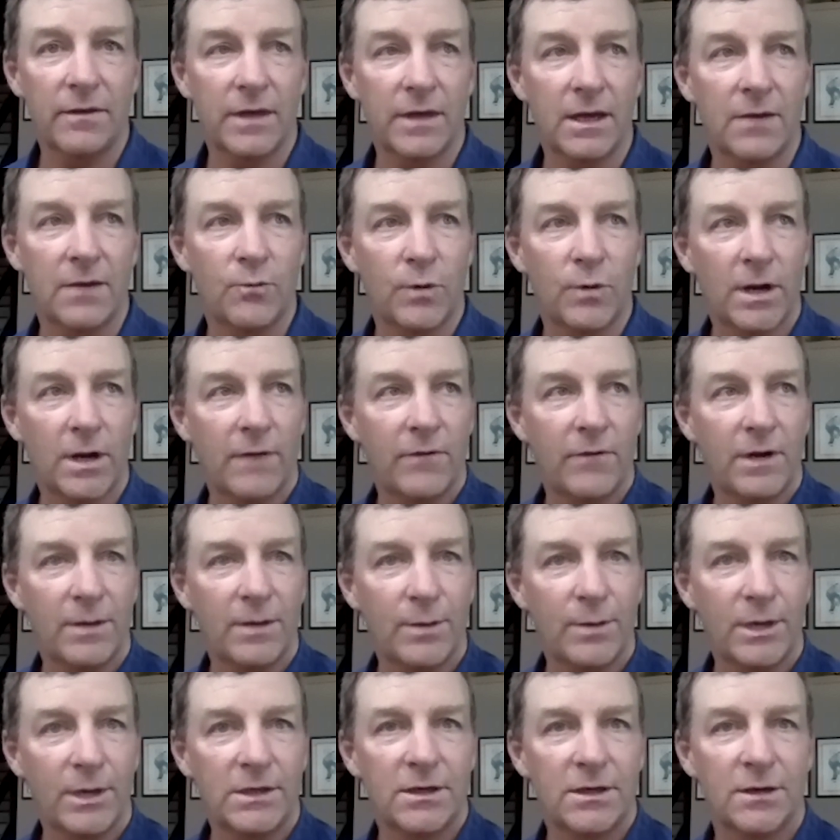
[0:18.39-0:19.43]
And whenever
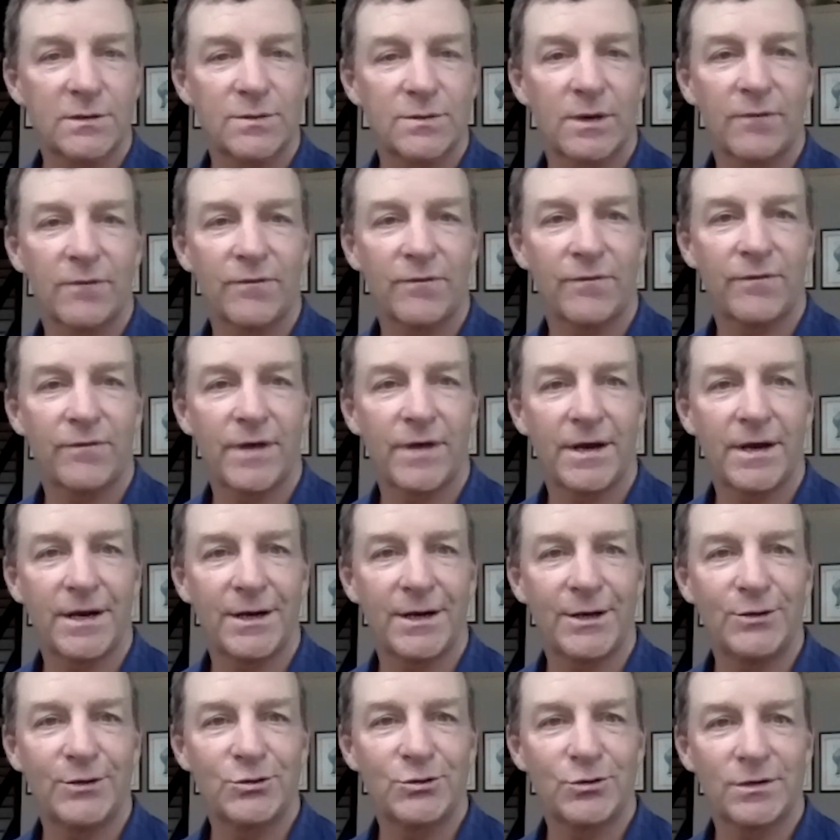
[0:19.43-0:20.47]
anybody talks about fun and
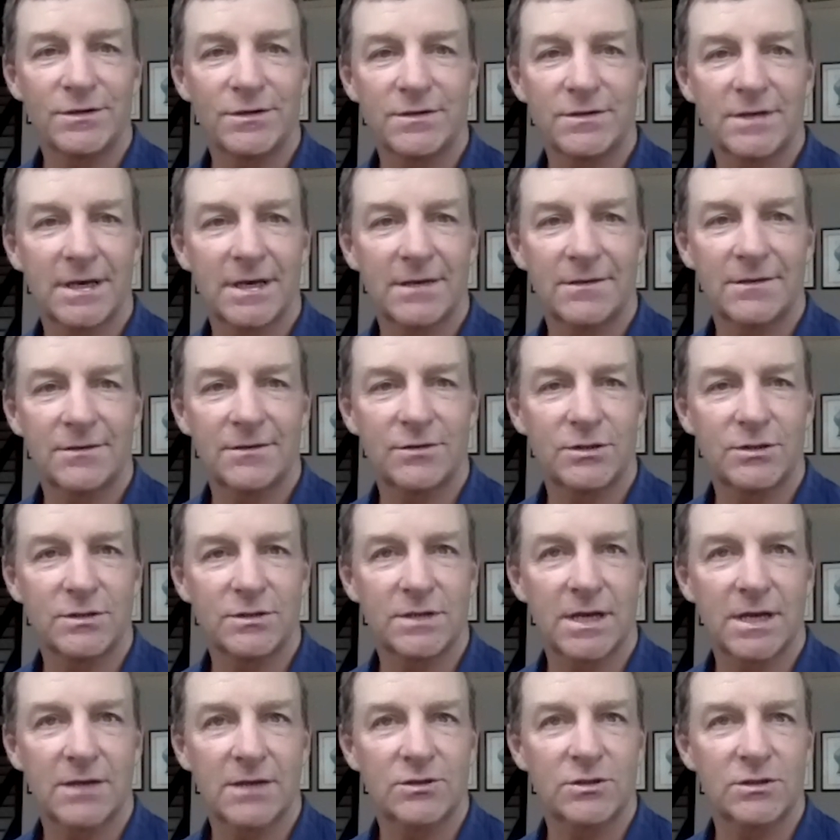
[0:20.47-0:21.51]
interest, that just
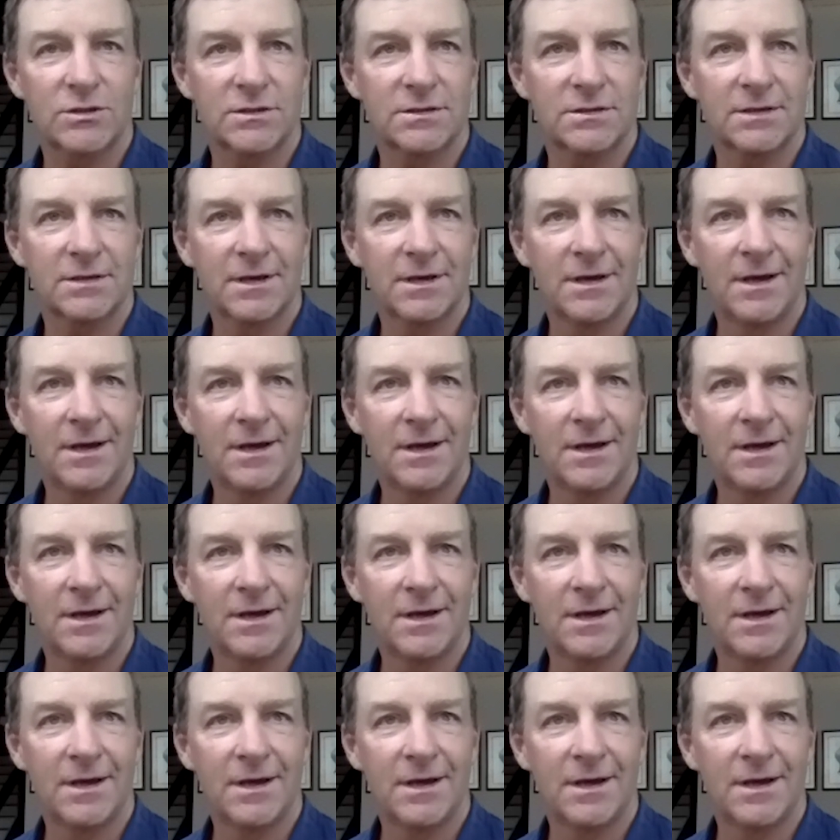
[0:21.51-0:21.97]
catches